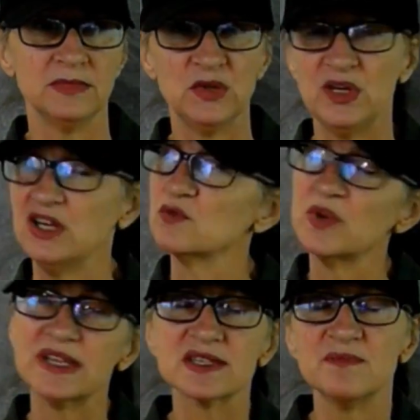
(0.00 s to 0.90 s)
you need to
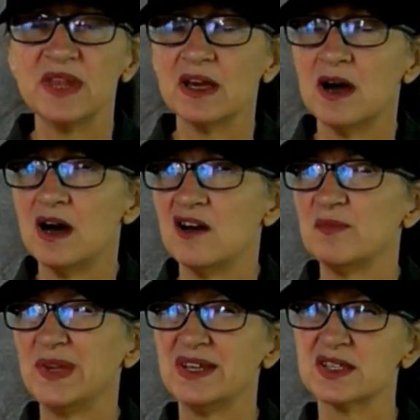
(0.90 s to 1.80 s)
rinse something
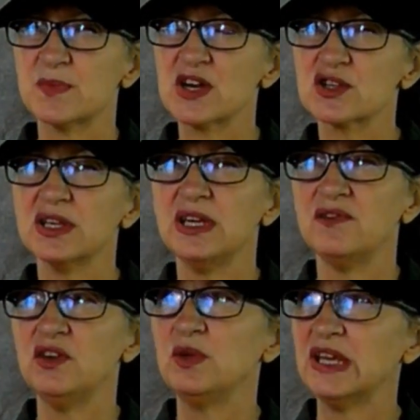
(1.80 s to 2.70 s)
off, but especially
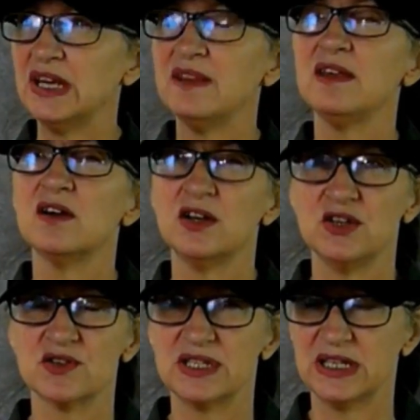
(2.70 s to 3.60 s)
if you get anything on
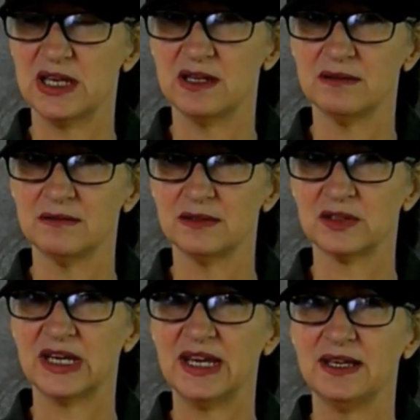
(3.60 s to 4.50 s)
your skin.
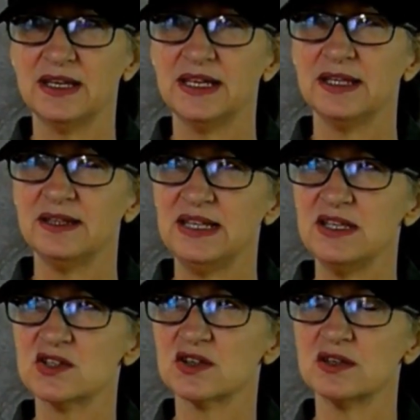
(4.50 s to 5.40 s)
Okay,
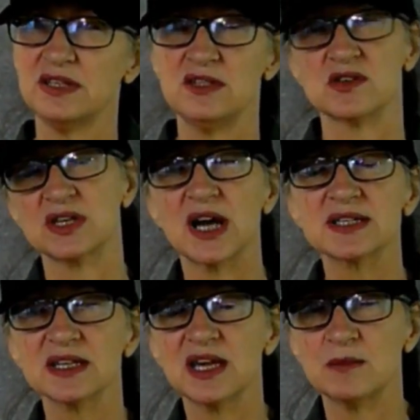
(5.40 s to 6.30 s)
these are
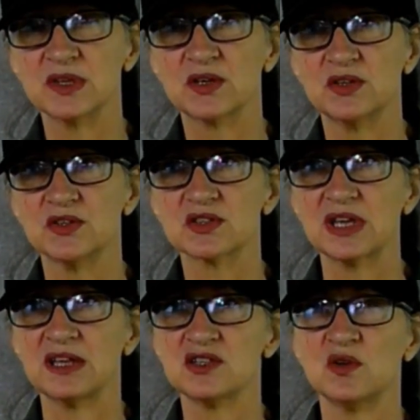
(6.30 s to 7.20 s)
toxic
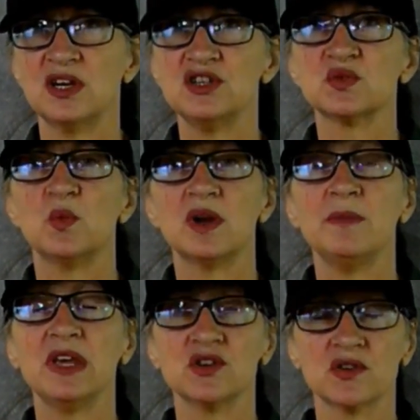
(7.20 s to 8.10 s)
chemicals, and so I just want
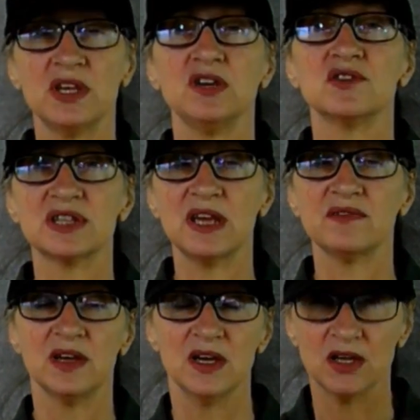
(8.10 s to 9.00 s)
to make sure that you're
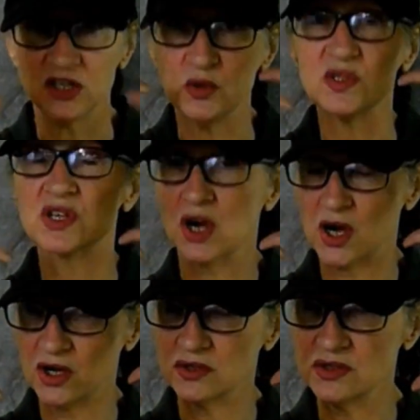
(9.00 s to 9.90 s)
safe. Use
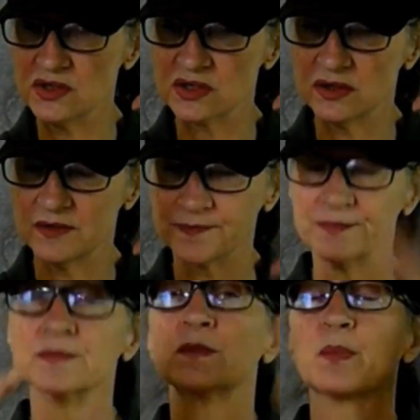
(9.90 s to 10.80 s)
goggles,
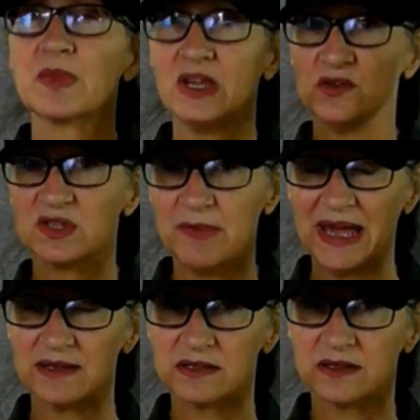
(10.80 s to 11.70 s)
use a
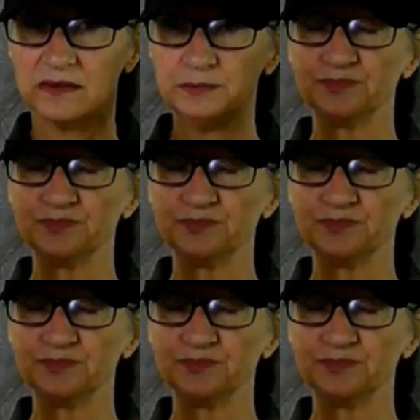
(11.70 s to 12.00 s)
mask.